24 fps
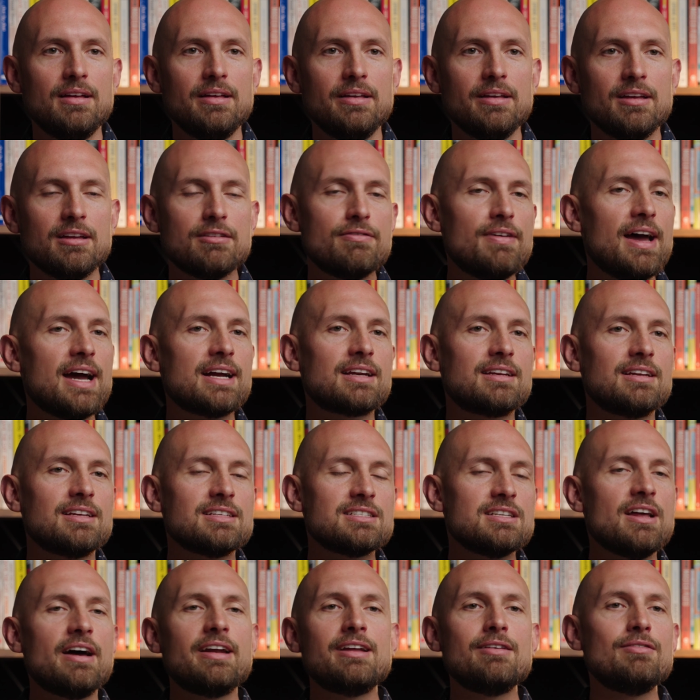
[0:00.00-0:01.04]
In fact,
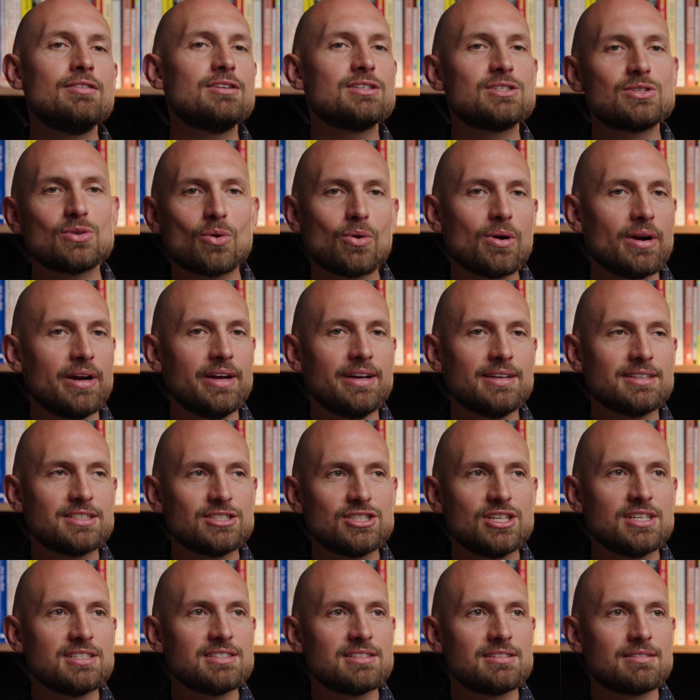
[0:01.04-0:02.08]
it's not even a story. It's
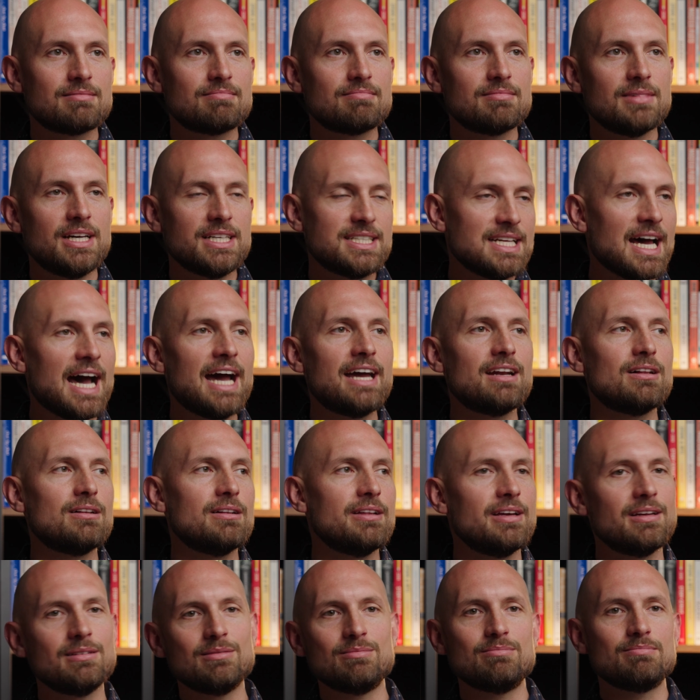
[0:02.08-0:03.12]
just a title
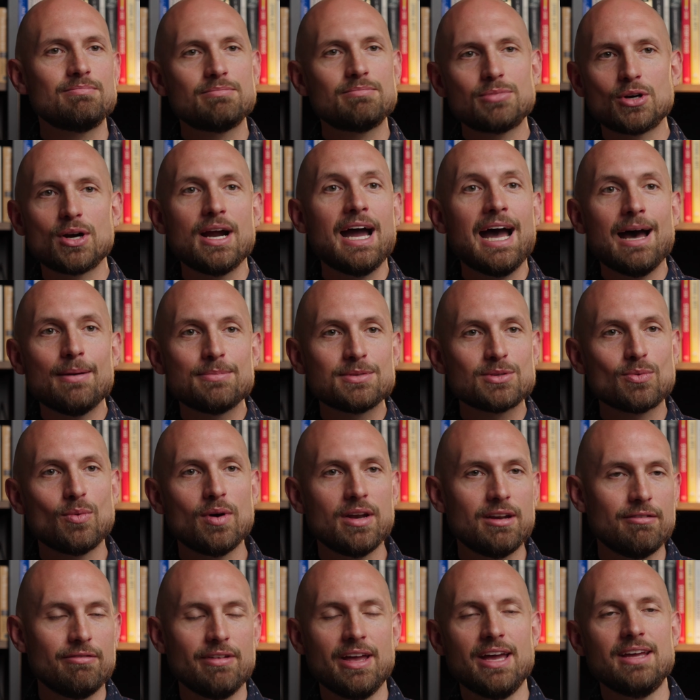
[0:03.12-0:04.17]
and perhaps one
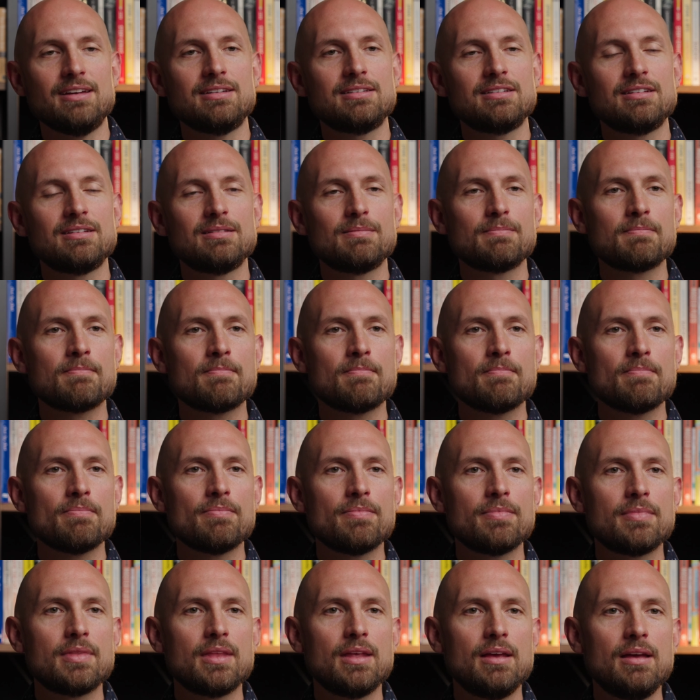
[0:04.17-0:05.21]
event.
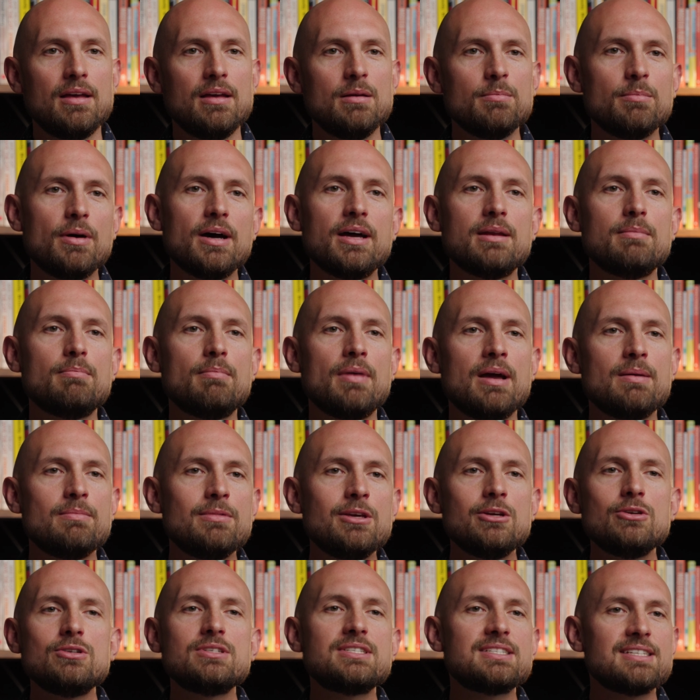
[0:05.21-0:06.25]
But my
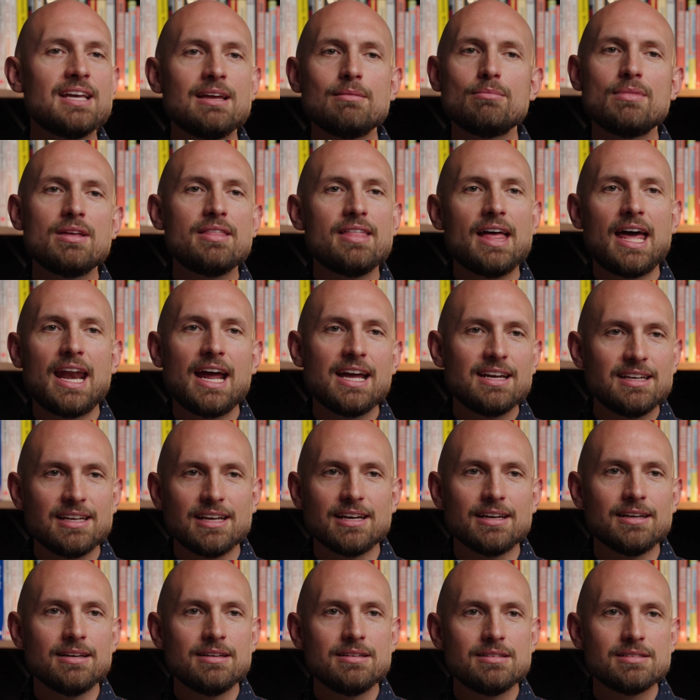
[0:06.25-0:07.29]
muse sent me that
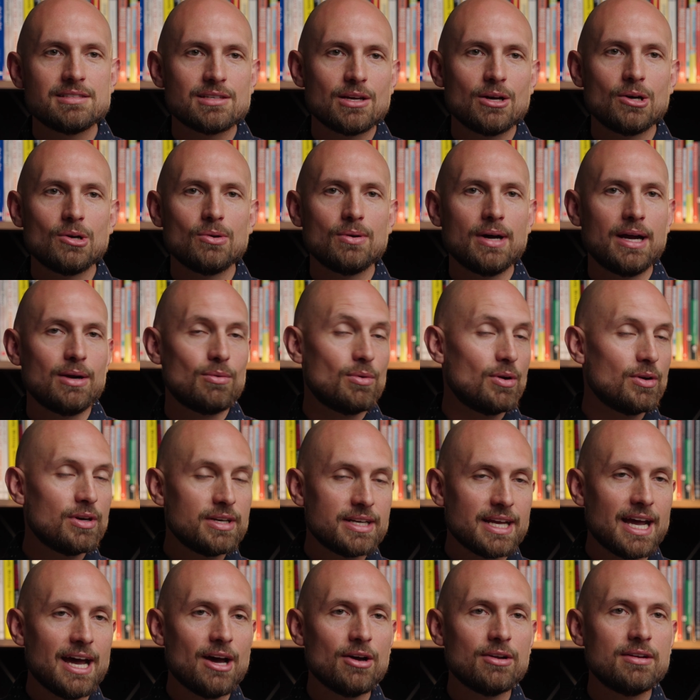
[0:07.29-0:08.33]
idea, so I wrote it
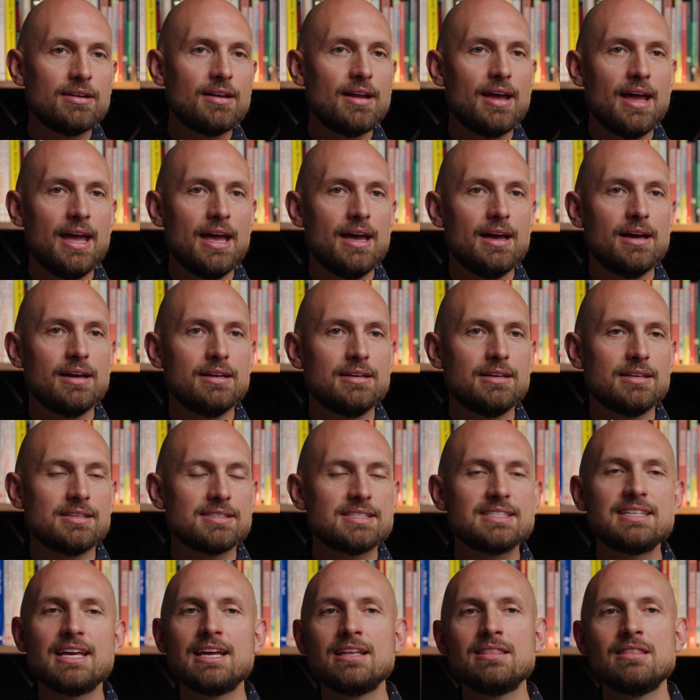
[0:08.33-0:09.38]
down, and it
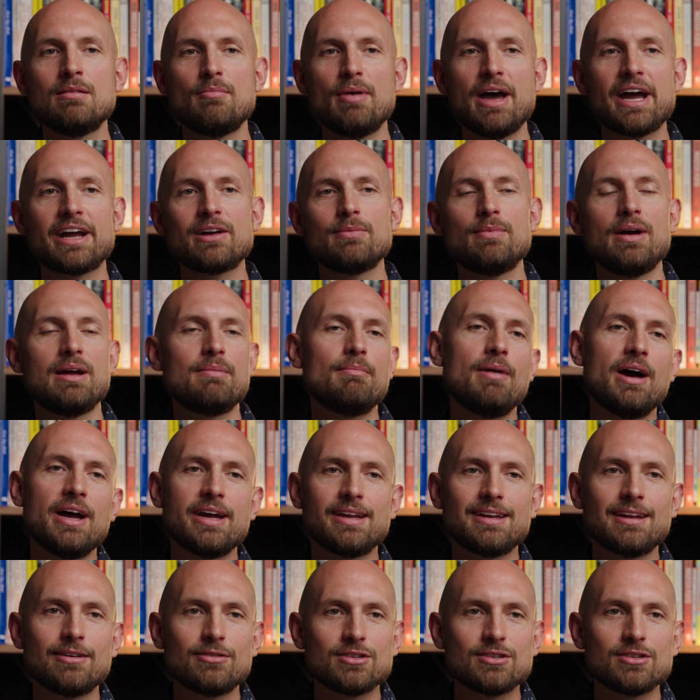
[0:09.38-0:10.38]
stayed in the back of my mind ever